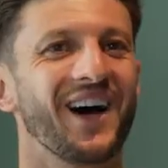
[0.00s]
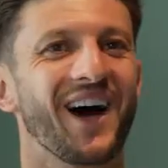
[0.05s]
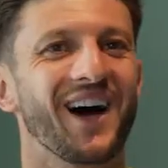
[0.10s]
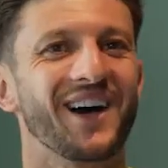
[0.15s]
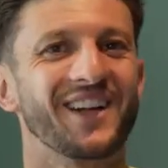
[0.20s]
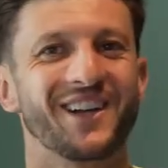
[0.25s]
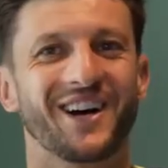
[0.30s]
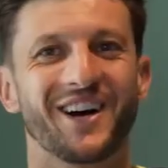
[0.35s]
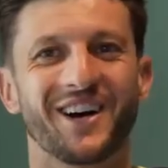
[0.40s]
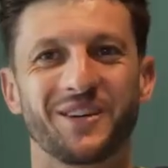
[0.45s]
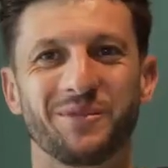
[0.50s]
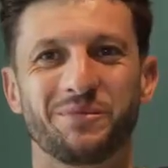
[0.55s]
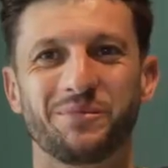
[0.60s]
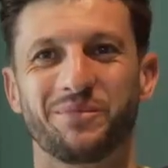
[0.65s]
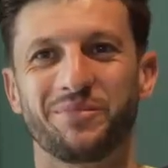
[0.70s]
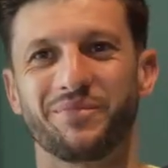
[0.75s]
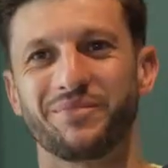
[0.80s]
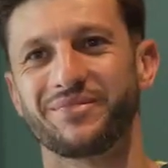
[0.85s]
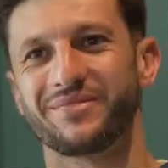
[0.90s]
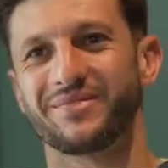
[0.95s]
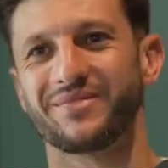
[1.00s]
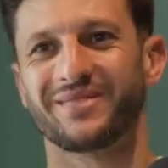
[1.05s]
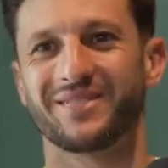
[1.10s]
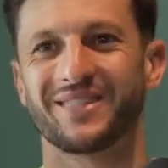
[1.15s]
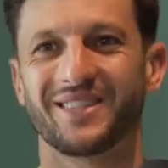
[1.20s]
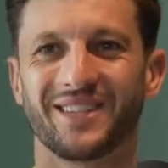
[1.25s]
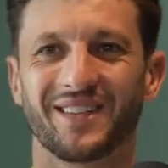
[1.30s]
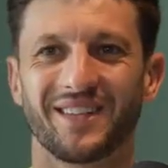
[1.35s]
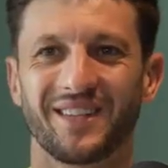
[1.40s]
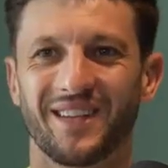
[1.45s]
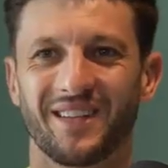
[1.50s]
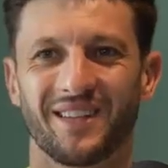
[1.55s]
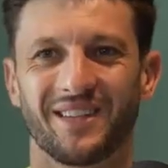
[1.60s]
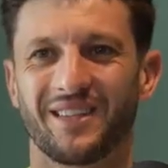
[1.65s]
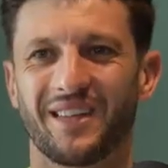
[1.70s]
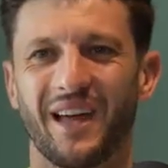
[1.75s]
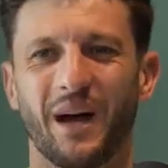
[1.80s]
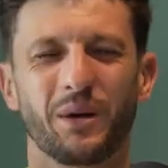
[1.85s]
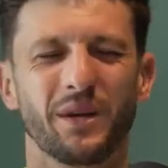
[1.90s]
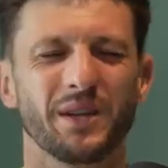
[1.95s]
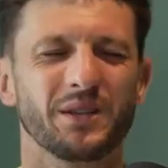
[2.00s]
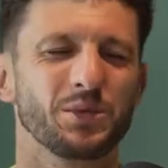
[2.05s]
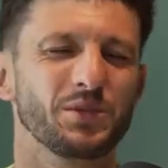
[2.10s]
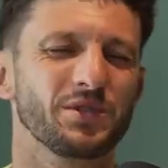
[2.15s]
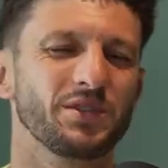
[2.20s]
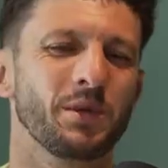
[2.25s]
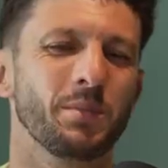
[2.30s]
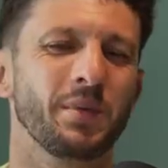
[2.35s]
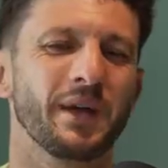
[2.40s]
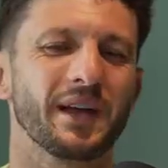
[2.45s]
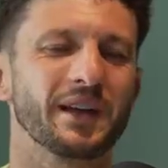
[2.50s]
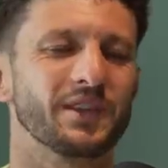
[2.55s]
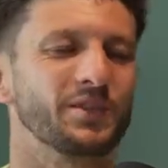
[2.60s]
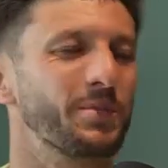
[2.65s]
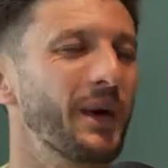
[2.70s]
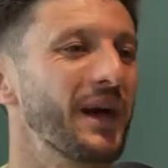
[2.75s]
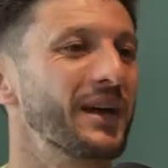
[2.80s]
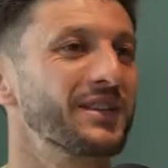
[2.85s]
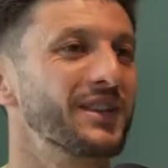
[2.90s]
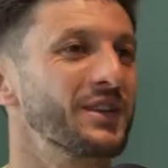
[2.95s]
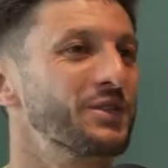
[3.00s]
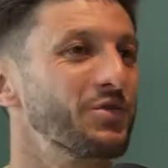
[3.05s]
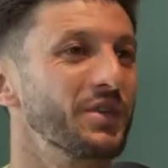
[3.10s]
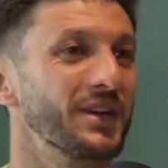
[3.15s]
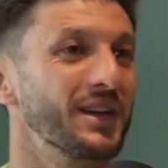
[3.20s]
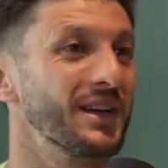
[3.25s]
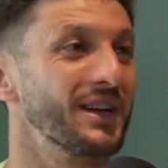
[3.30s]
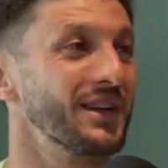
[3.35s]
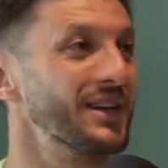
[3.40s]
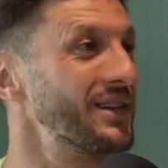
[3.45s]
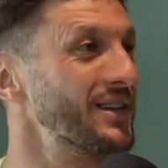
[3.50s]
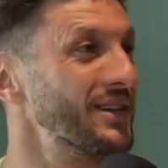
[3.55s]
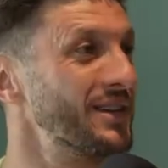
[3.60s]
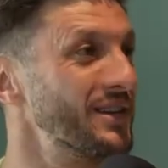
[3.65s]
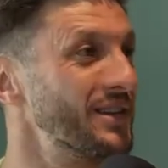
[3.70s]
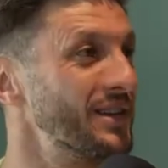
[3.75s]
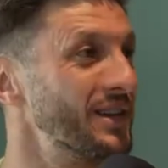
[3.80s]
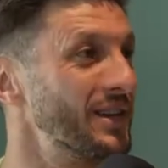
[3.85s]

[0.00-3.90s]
And that it was to be expected, really.